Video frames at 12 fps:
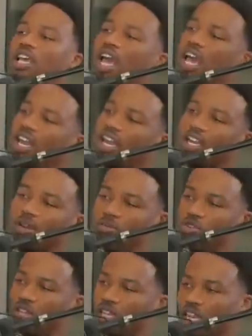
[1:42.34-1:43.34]
have that
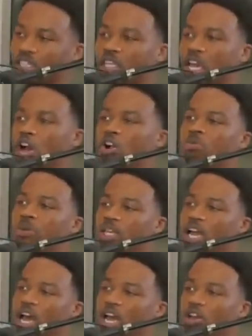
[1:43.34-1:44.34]
communication, that open
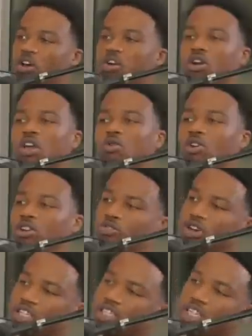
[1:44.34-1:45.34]
dialogue where you
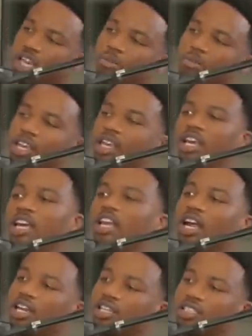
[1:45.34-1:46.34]
understand me and
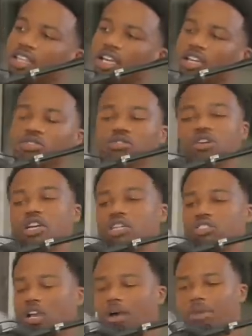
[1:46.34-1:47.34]
I understand you.
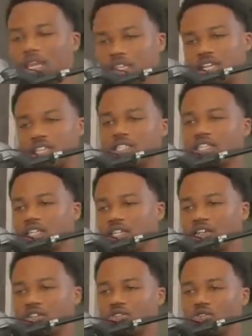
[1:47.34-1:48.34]
So I made that shit
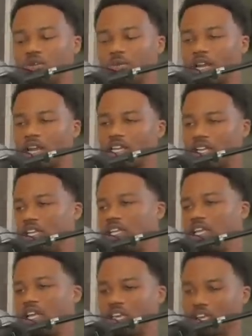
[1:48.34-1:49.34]
clear to him and I
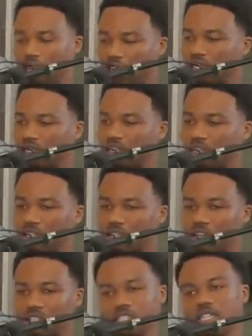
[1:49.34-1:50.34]
and, and he understood
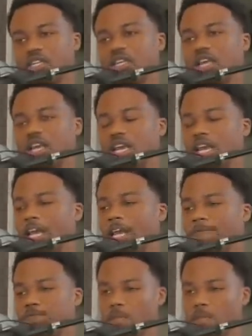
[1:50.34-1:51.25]
that shit and